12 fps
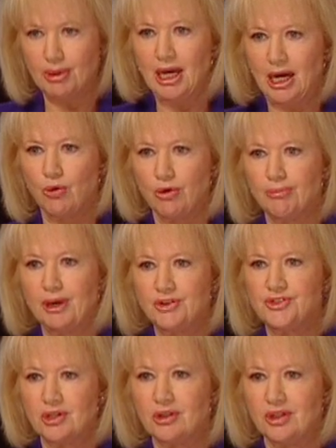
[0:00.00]
power
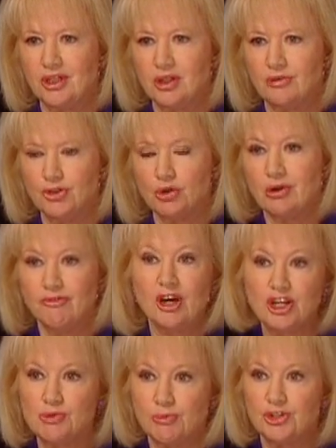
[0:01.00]
basically of your
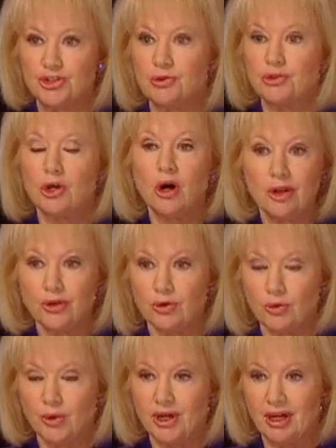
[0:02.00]
investments or dollar
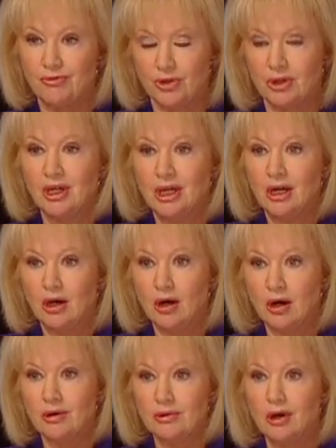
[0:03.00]
or whatever
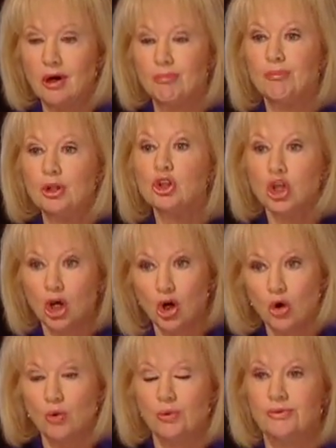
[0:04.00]
are, are
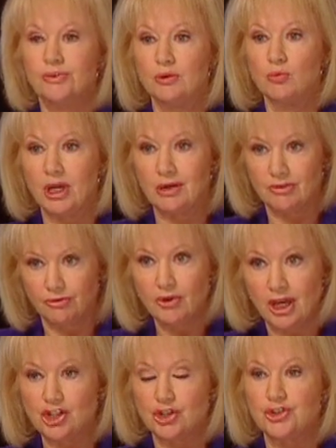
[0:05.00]
below the rate of
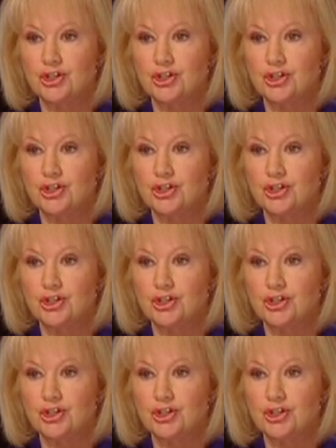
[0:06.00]
inflation.